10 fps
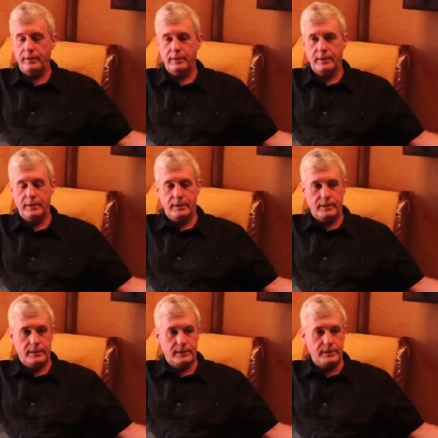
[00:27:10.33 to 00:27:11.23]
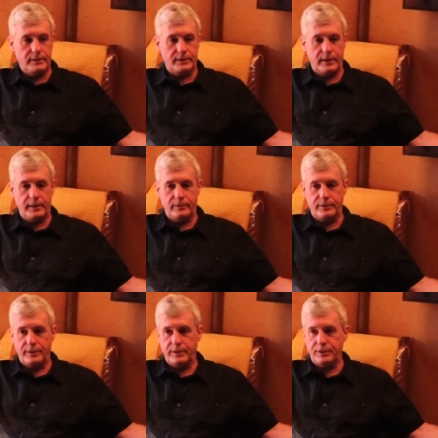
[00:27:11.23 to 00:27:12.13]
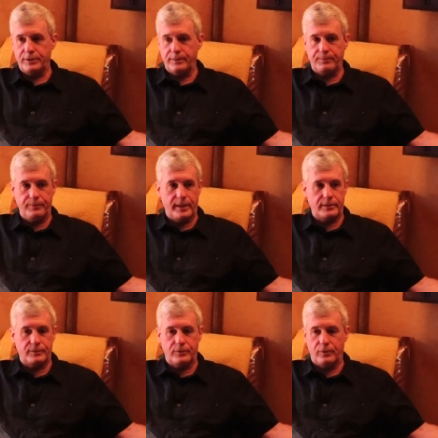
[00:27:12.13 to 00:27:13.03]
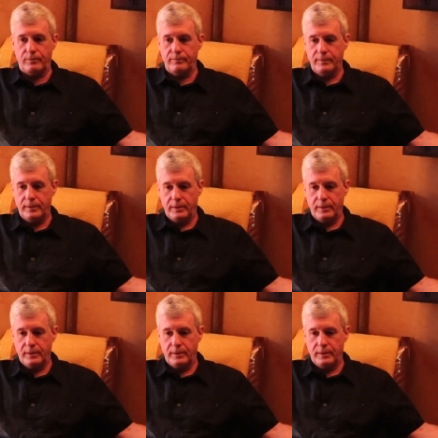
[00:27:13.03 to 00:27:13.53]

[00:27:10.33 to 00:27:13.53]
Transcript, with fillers: He said he'd see a ship next to him.